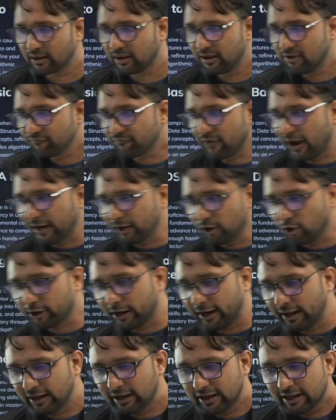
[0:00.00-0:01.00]
Fine,
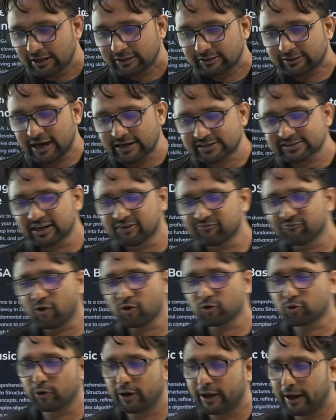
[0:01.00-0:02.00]
okay, that's it for
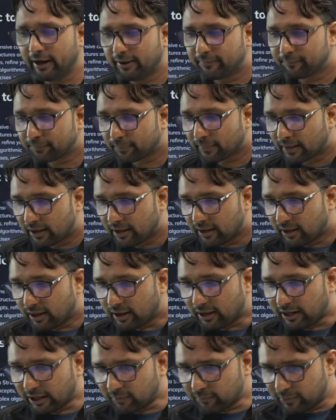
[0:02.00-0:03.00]
today.
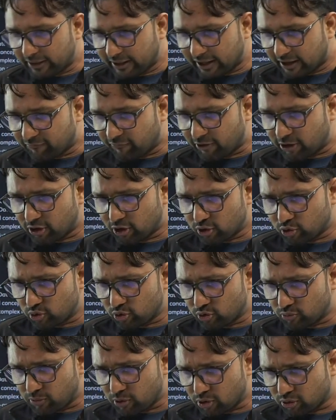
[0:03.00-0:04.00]
Let me take one or two
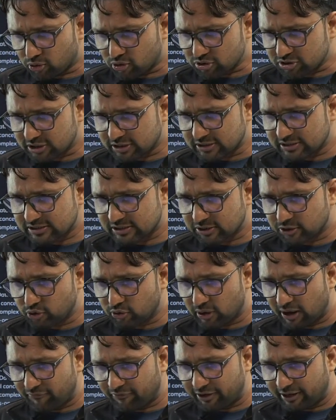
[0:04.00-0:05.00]
more questions you
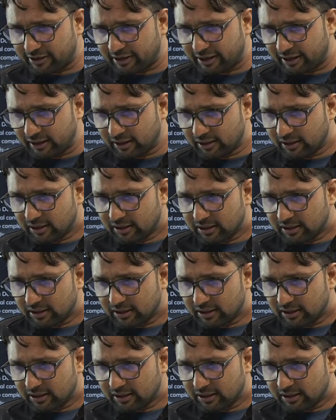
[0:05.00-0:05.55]
have written.